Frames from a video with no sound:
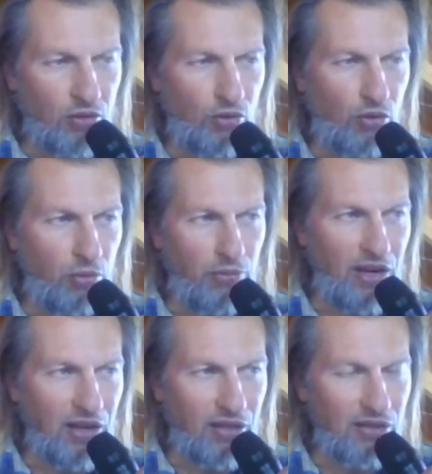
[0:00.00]
we
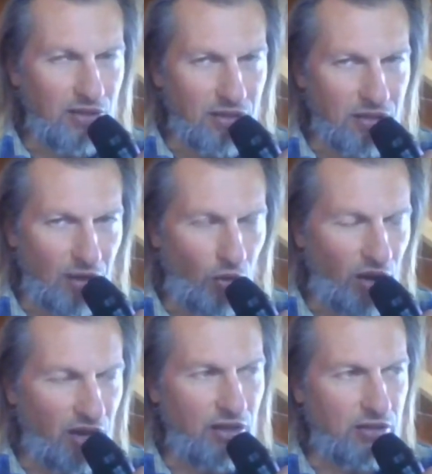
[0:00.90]
bring this
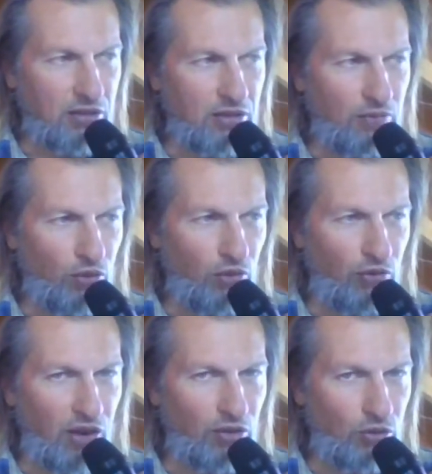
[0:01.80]
awareness of
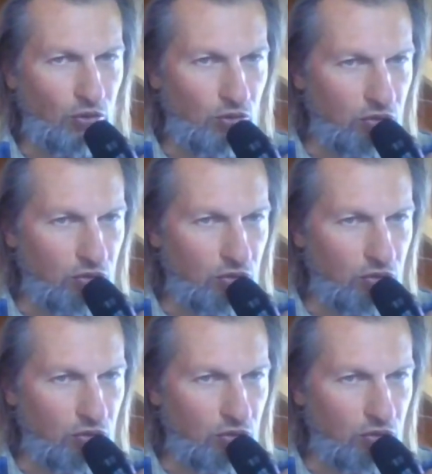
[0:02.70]
gratitude.